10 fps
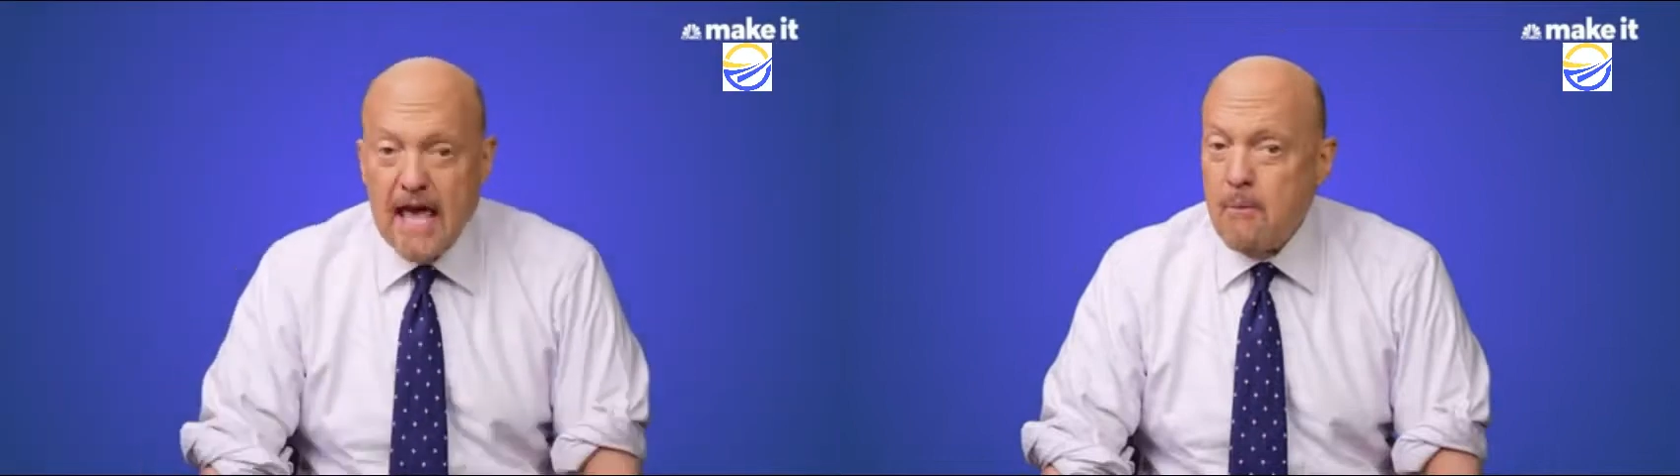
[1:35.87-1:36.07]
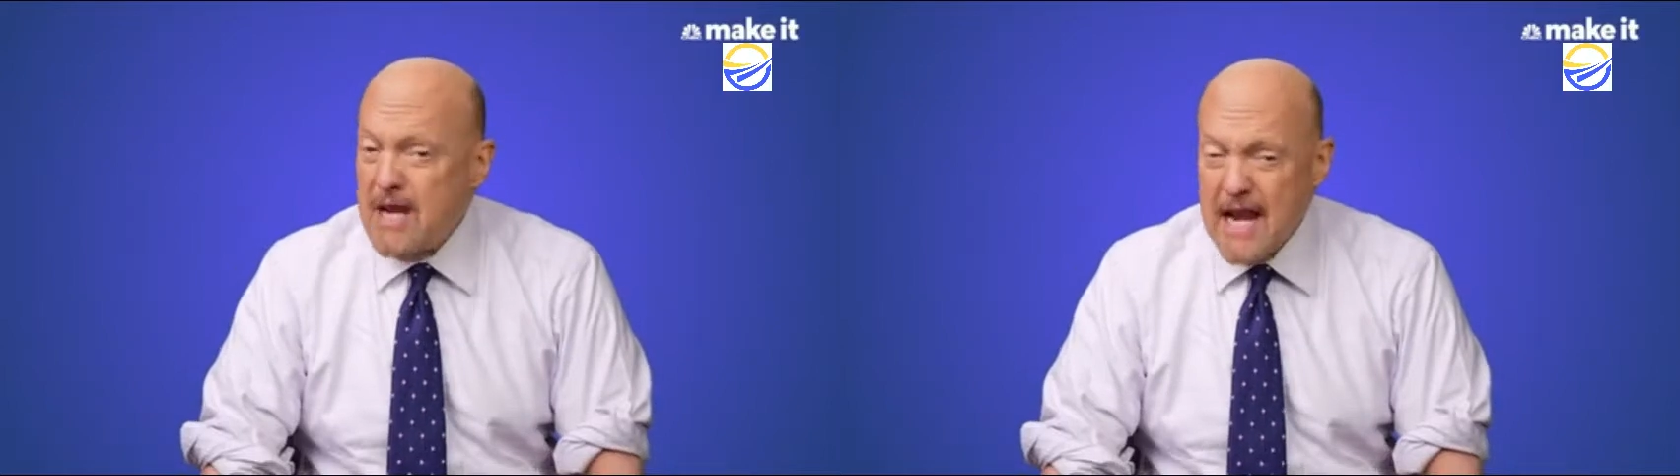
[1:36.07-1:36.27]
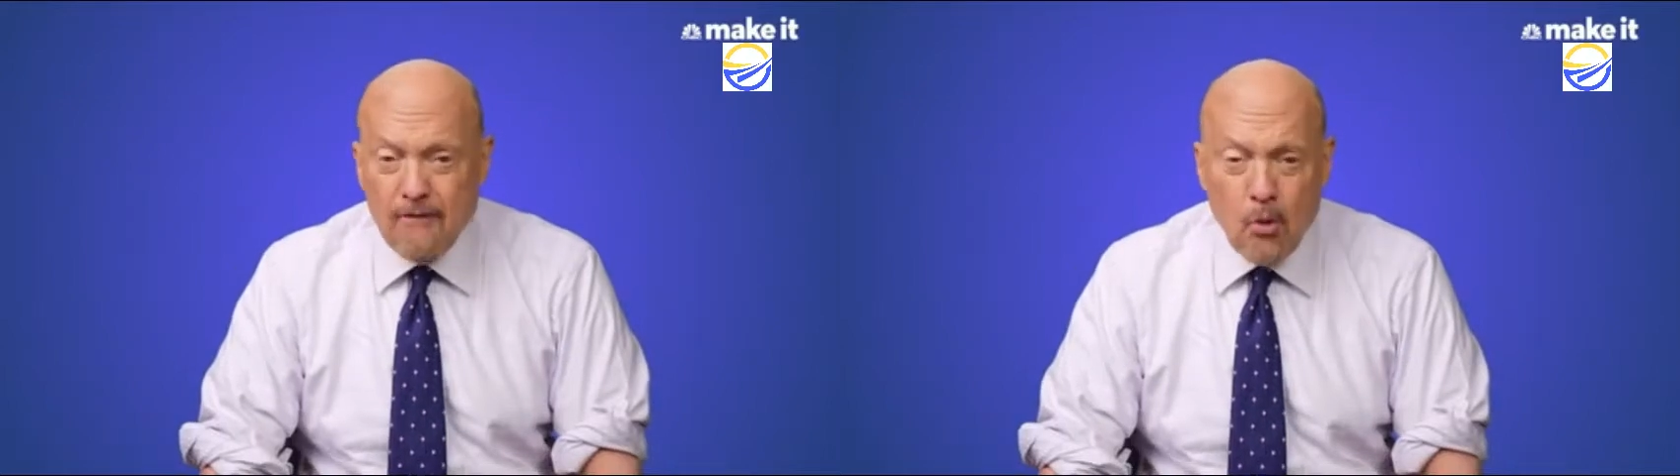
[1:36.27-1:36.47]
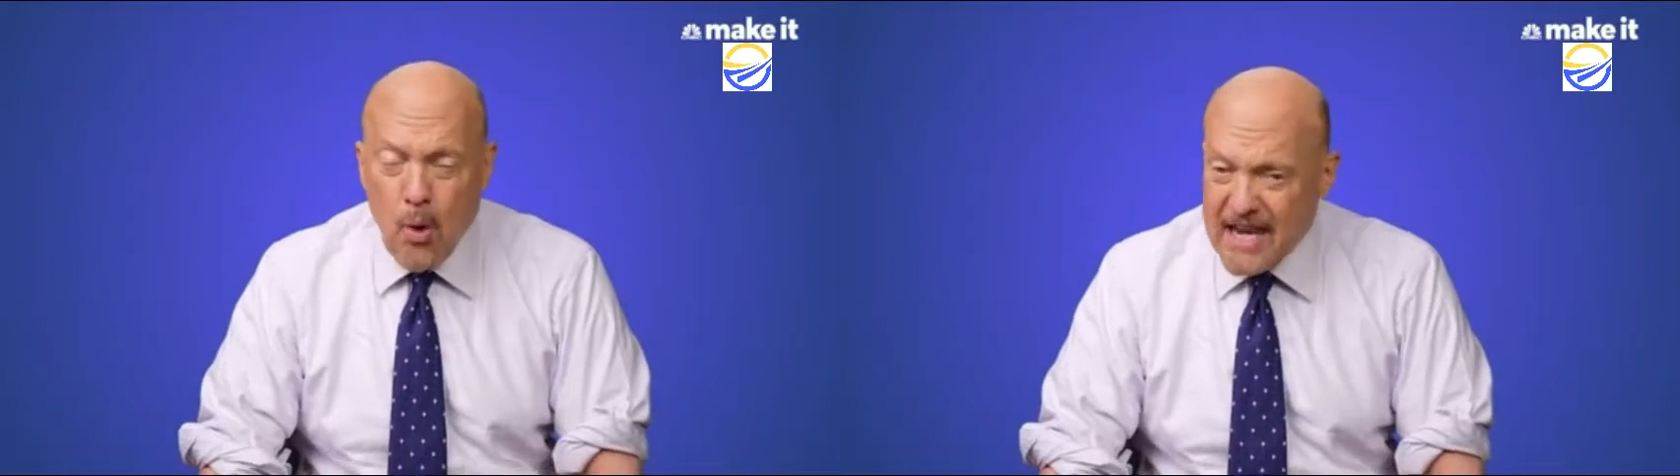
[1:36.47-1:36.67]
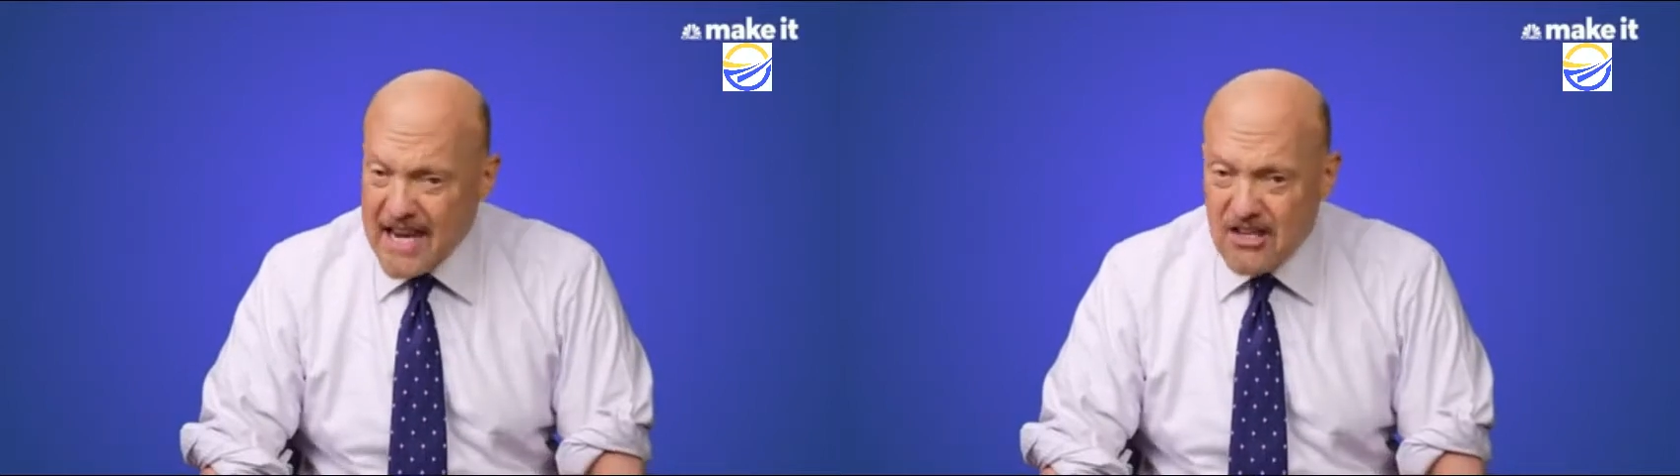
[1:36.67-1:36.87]
And we never
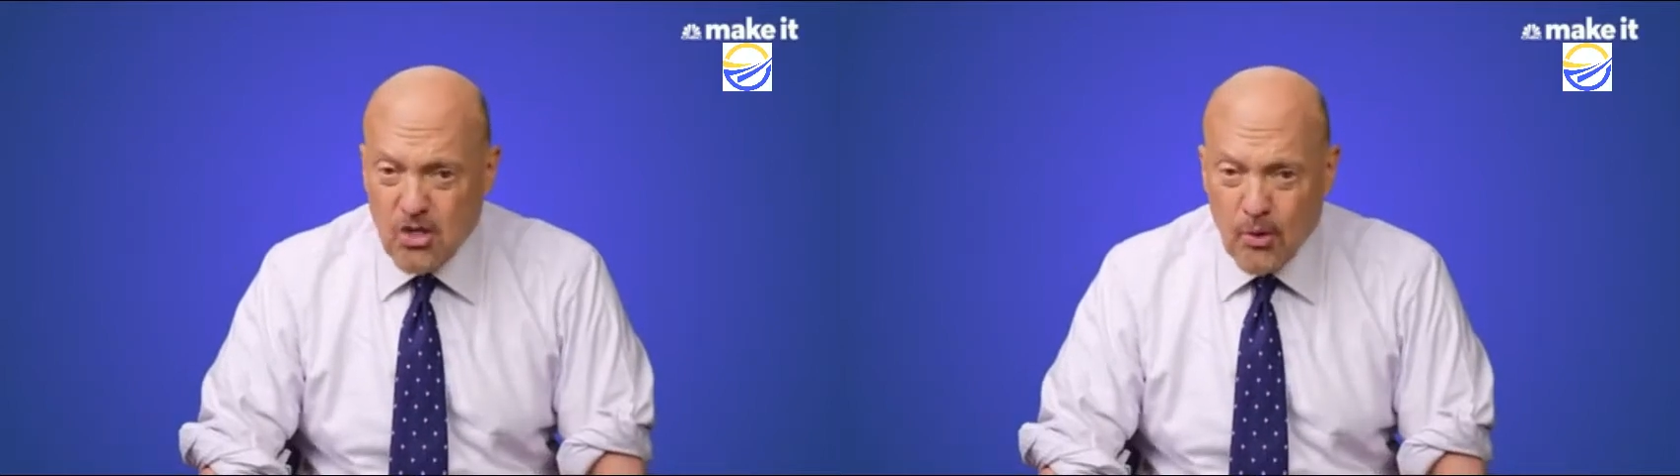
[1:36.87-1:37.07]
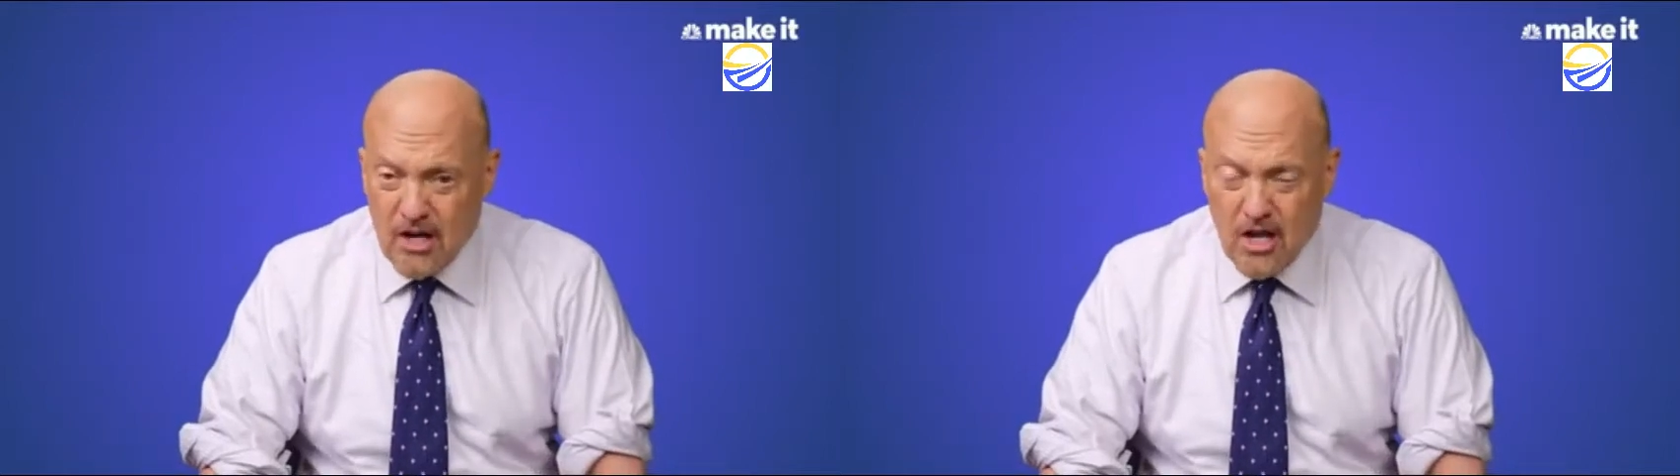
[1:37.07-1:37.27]
went into it